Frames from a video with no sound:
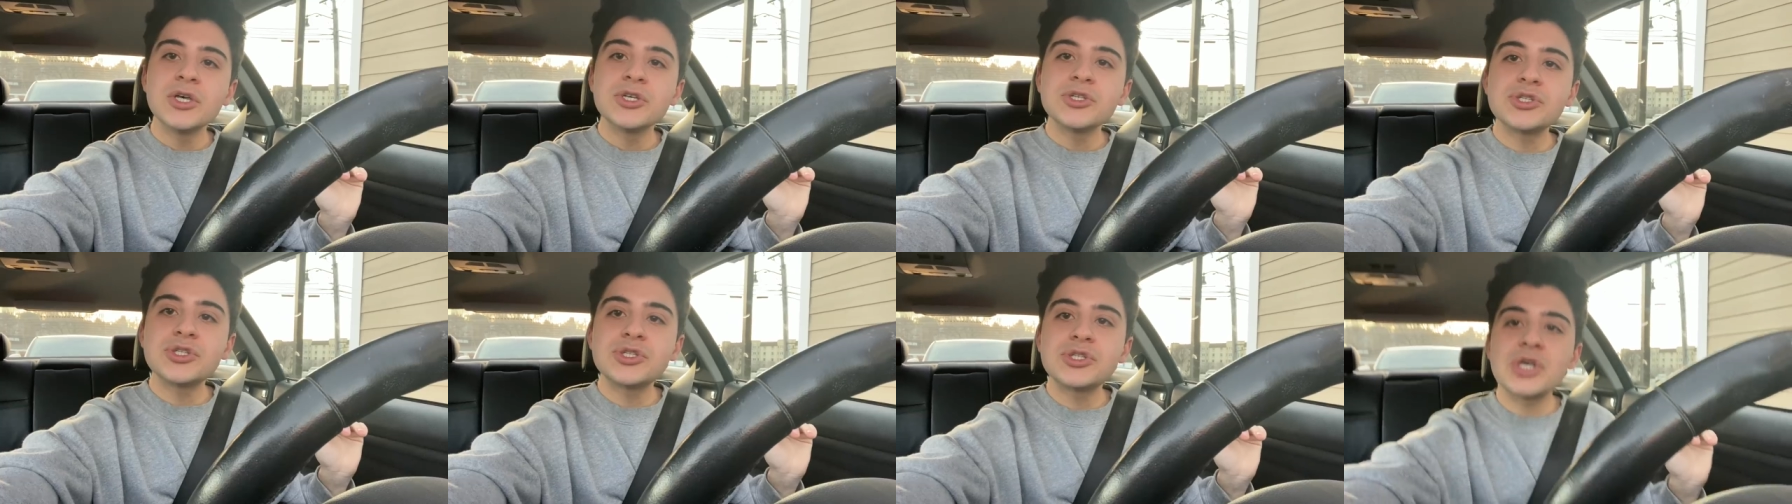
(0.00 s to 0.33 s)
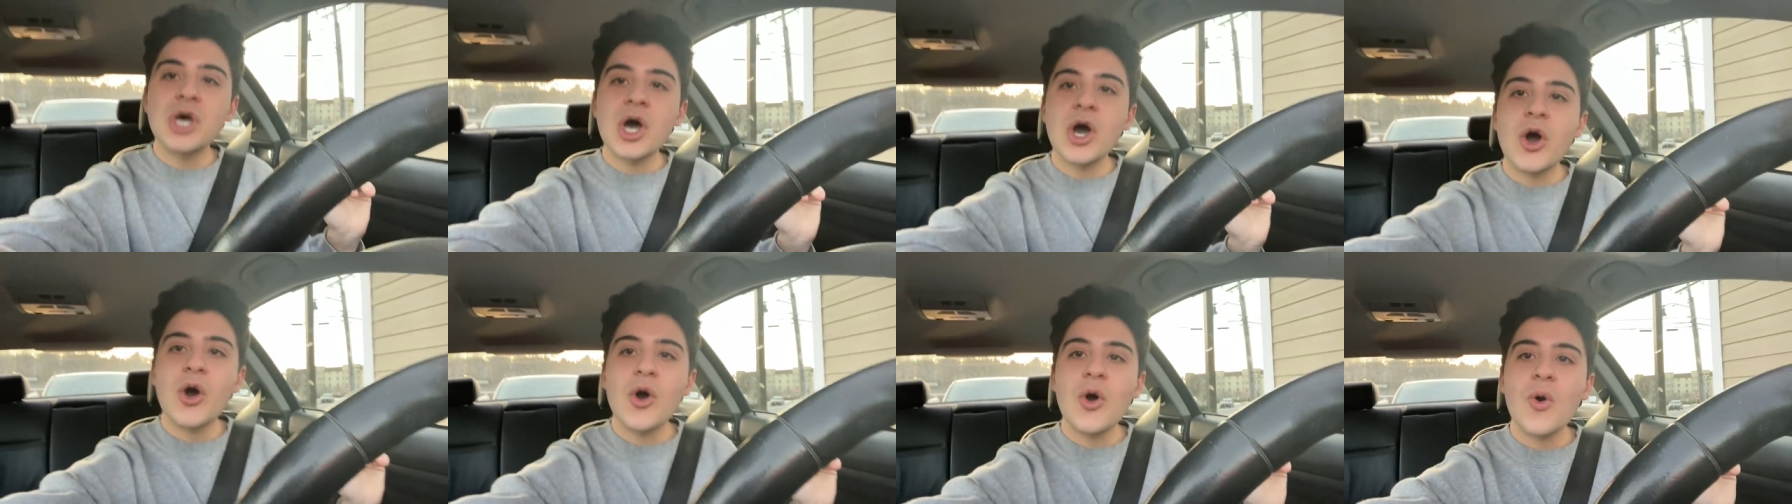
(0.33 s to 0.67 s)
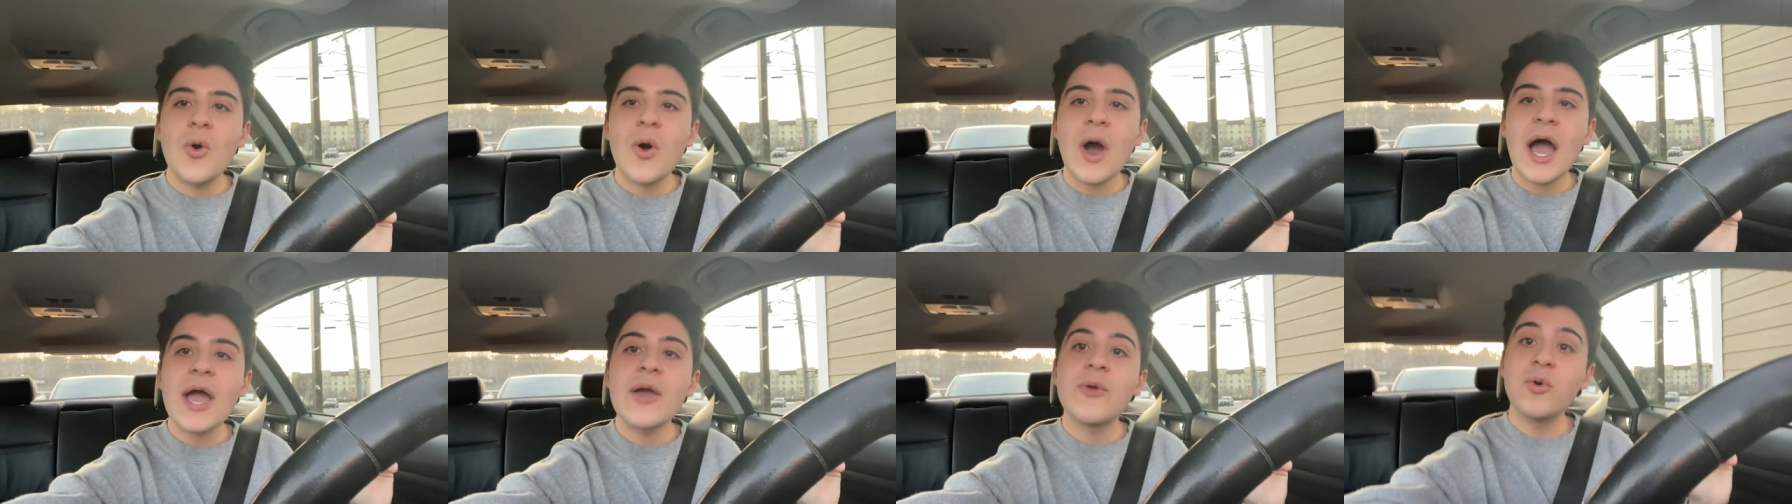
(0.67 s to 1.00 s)

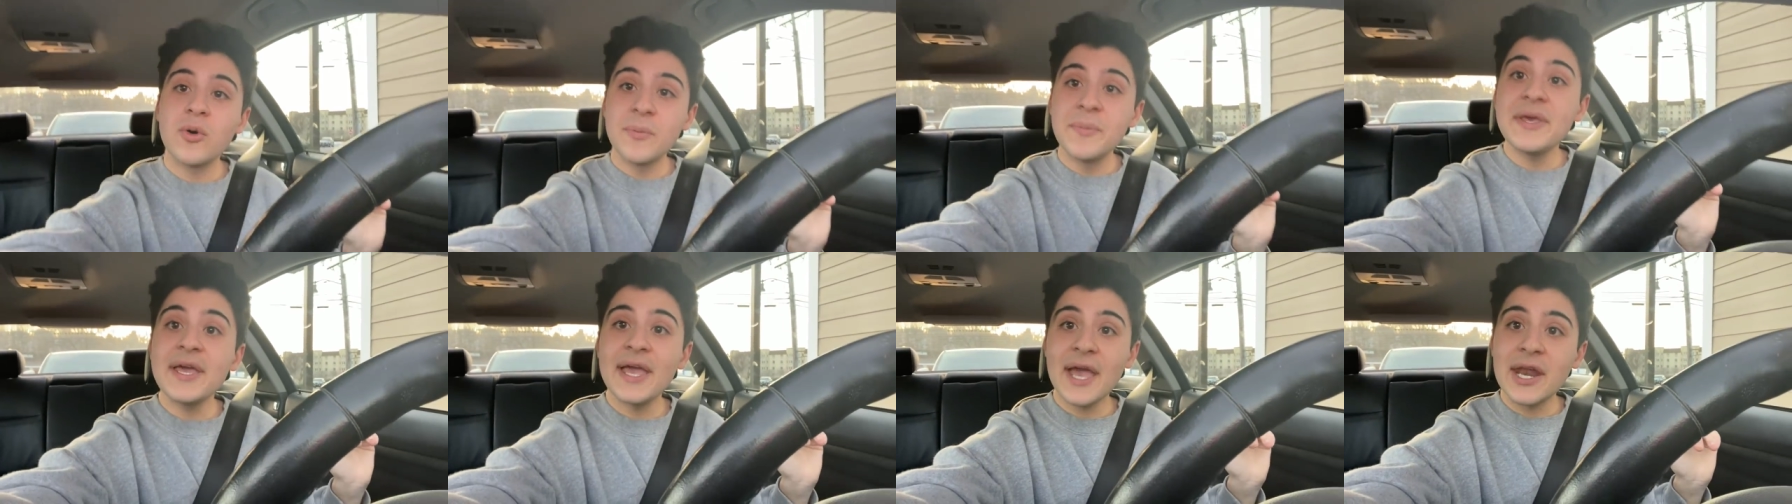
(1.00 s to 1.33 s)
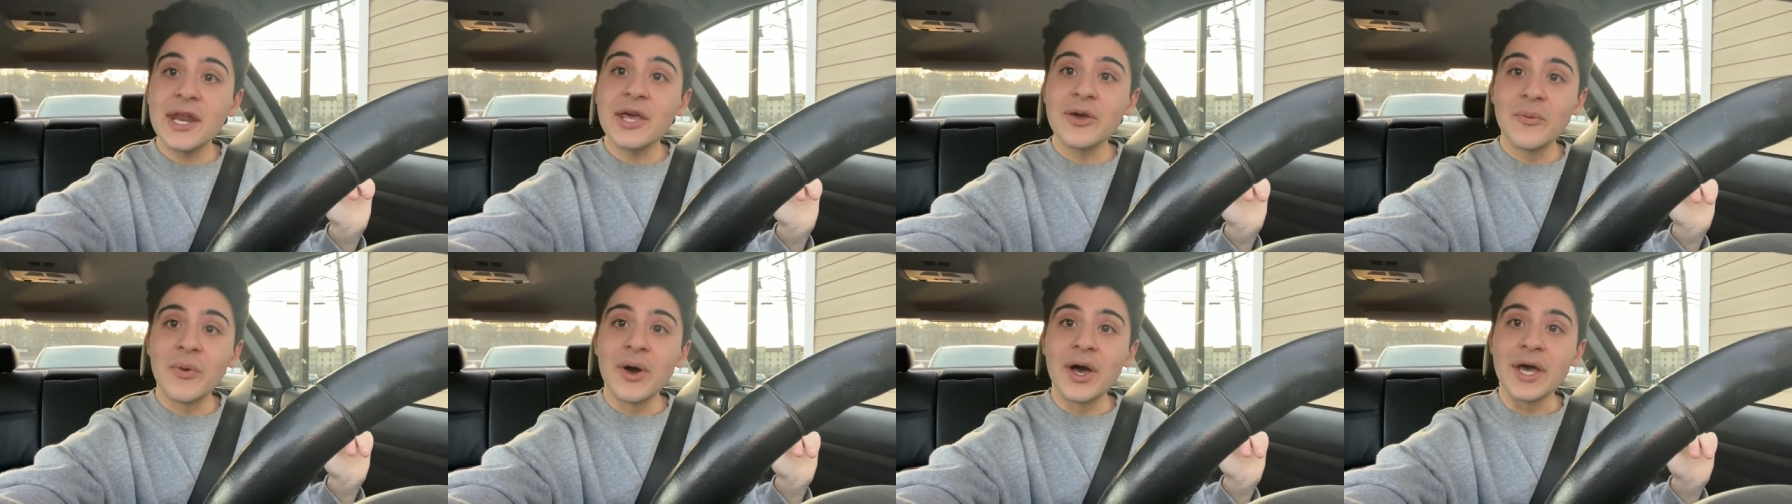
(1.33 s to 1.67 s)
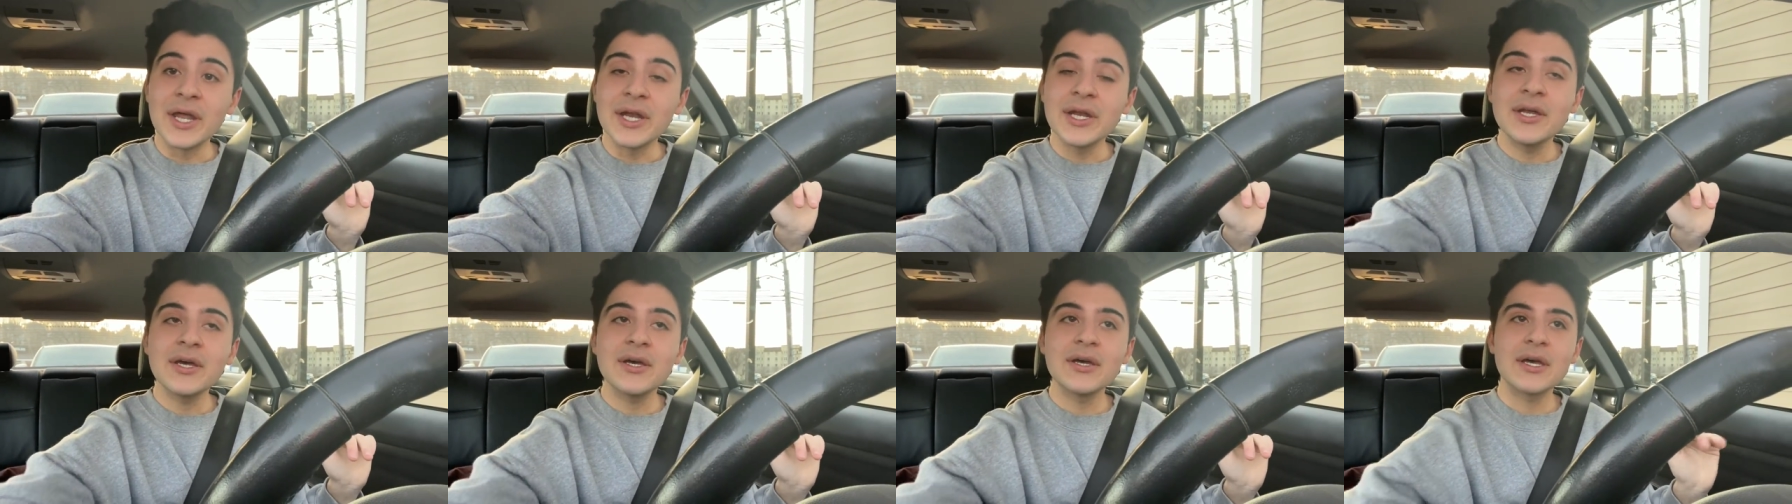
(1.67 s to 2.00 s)
So I will be getting
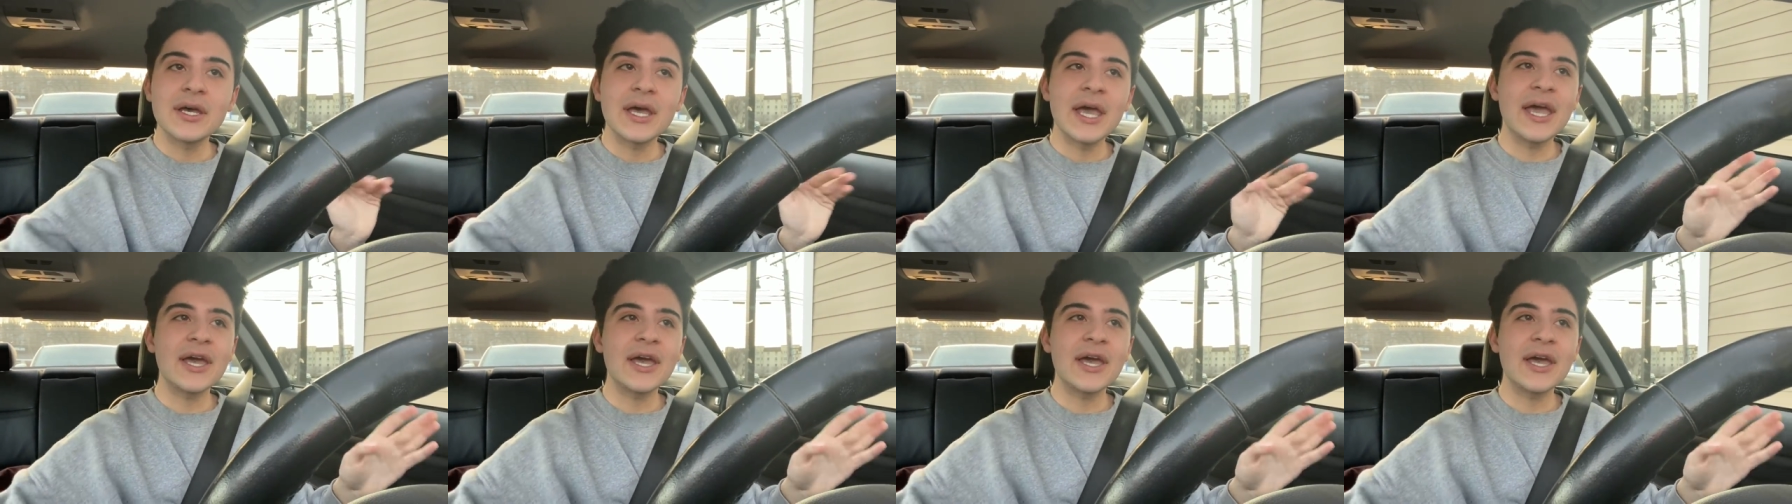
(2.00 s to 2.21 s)
one,